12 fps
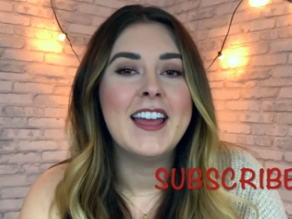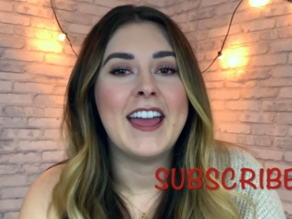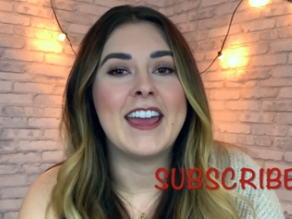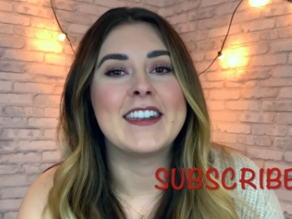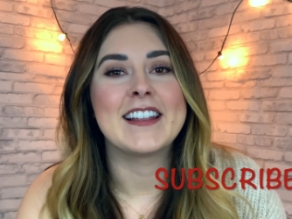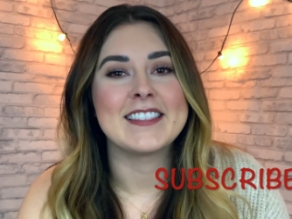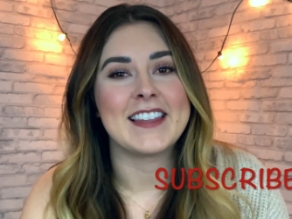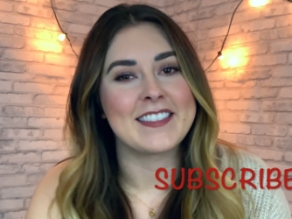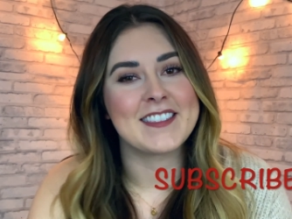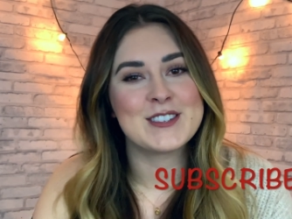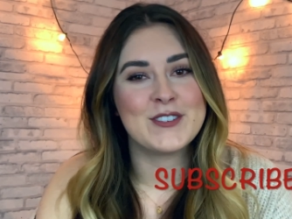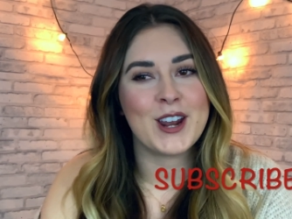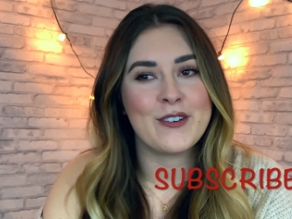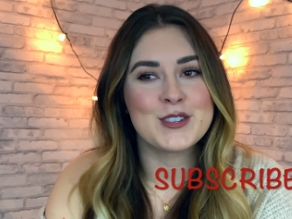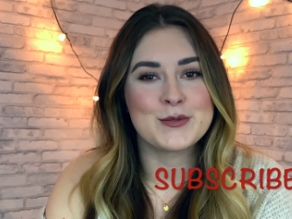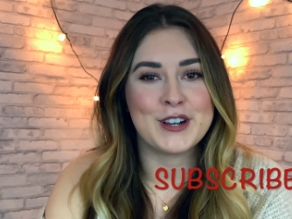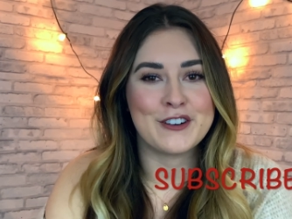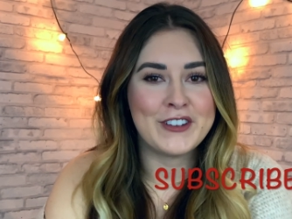and like this video if it's
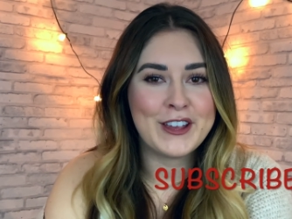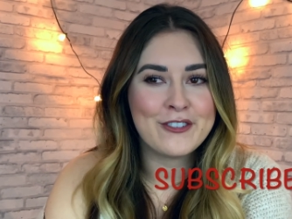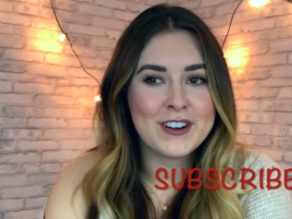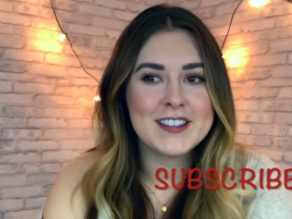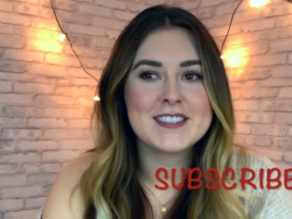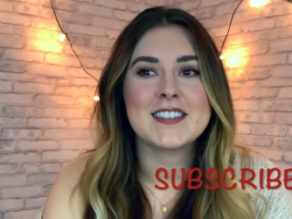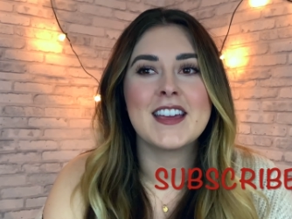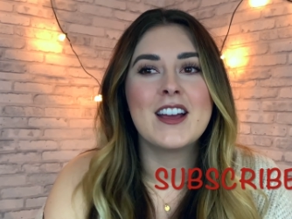one of your favorites.